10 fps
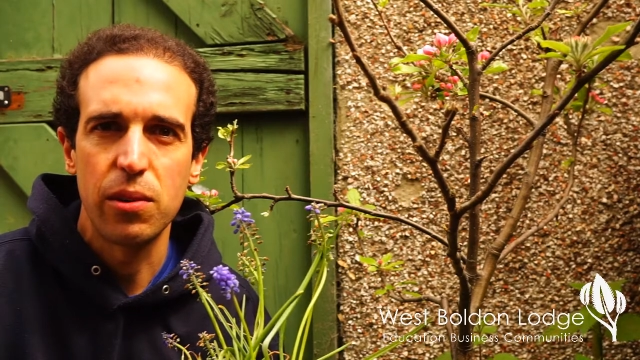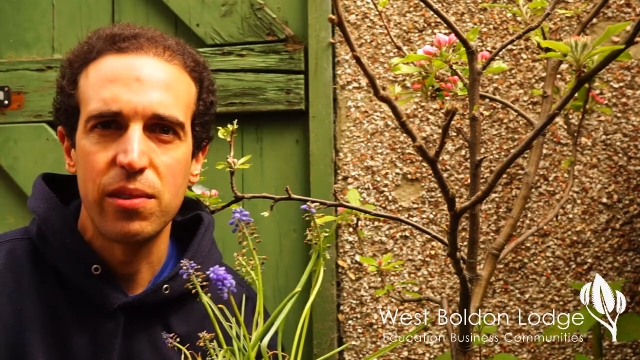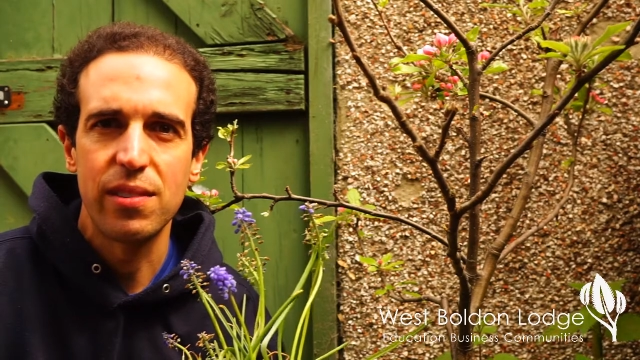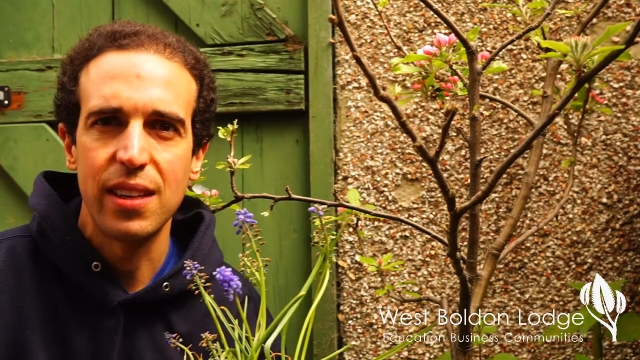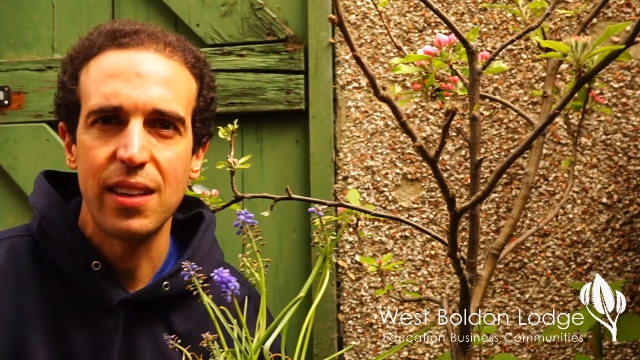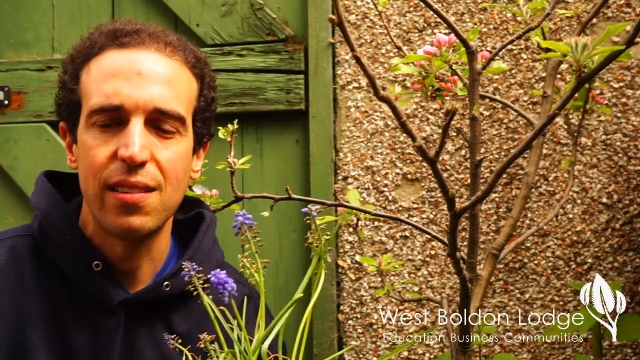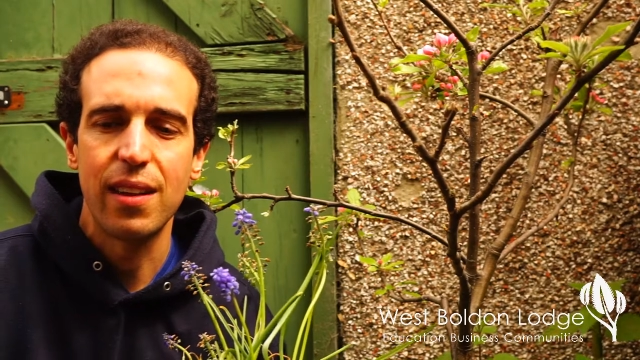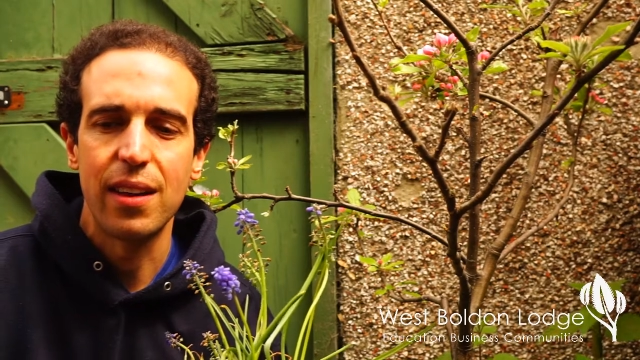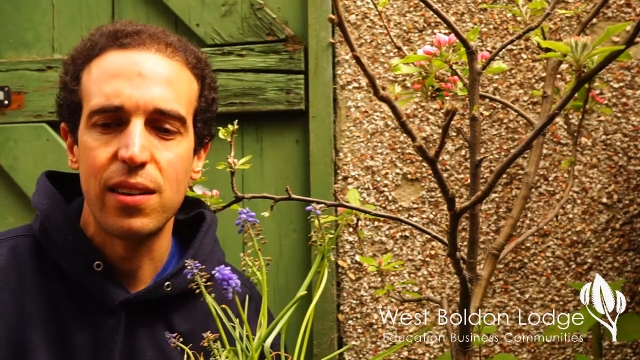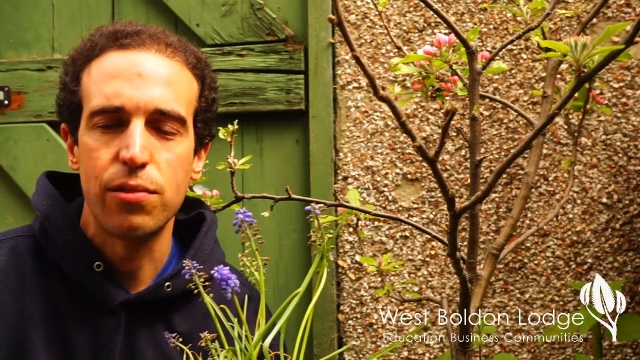seeds
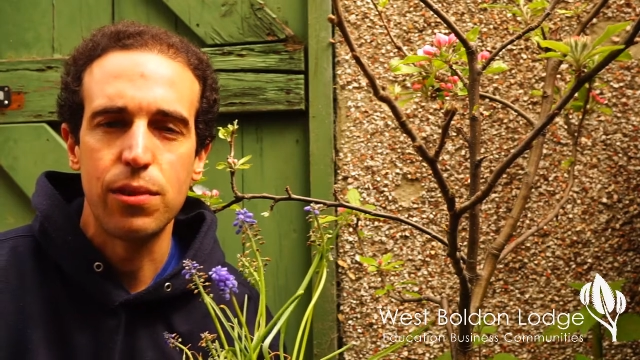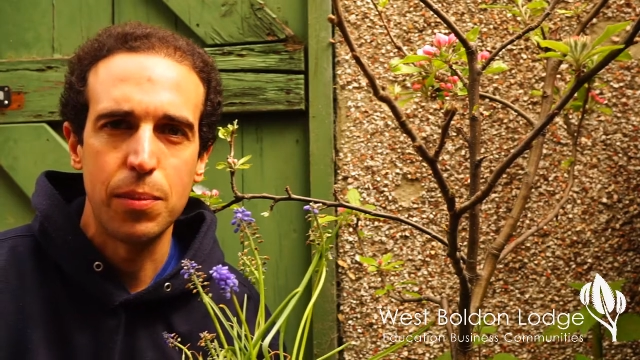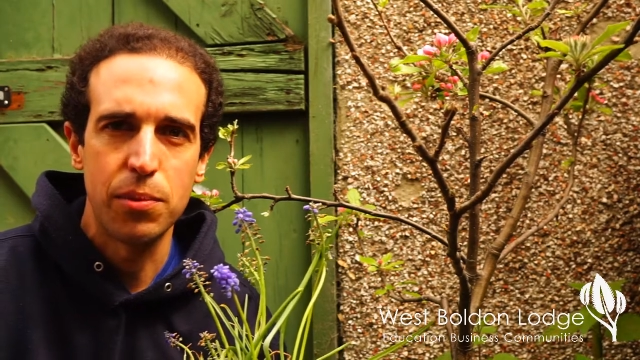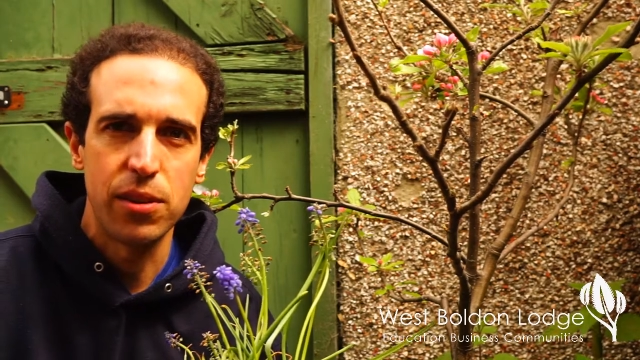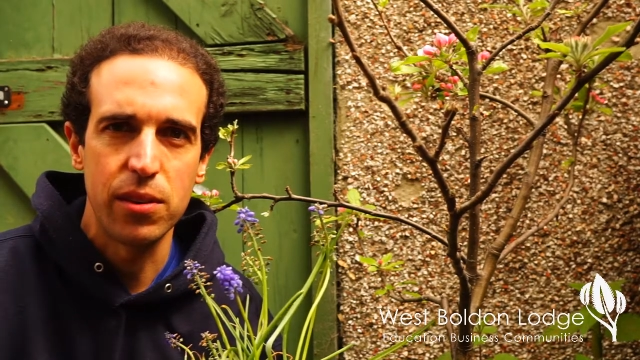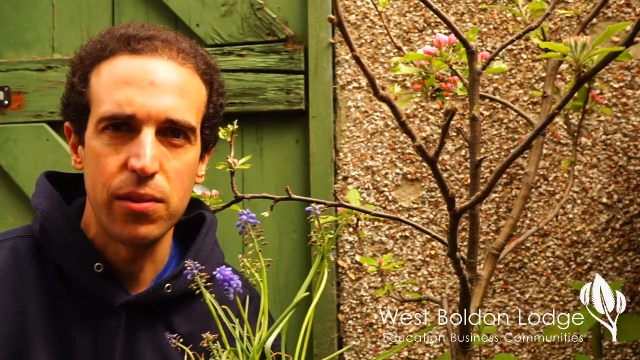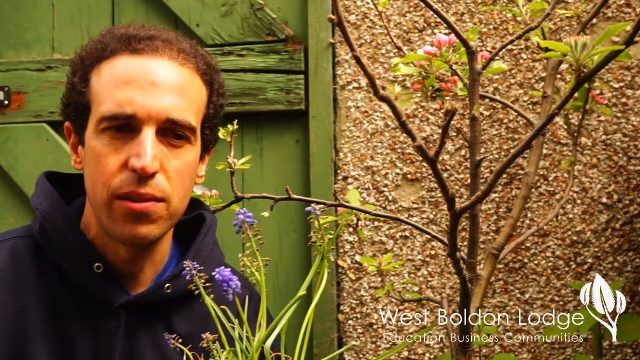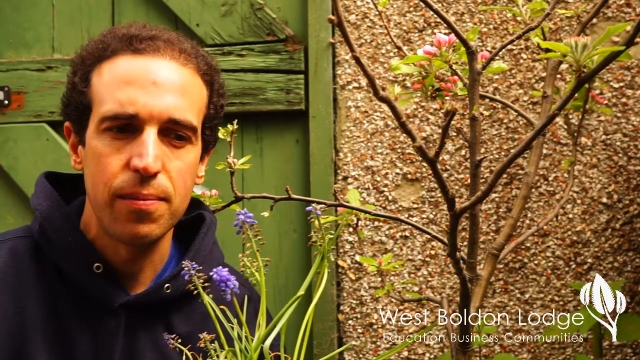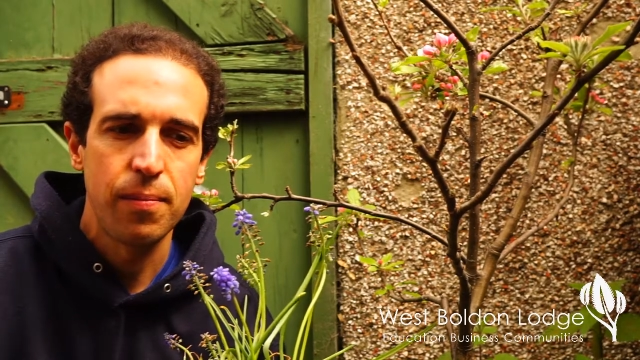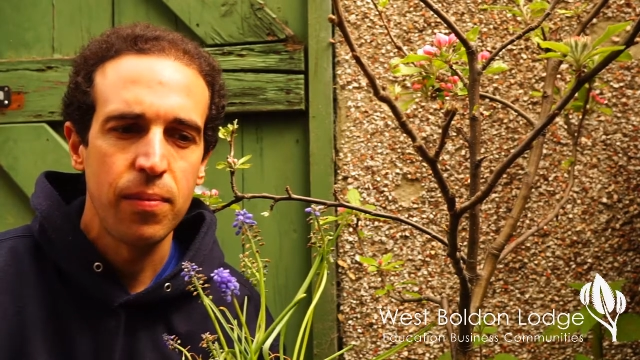and to reproduce.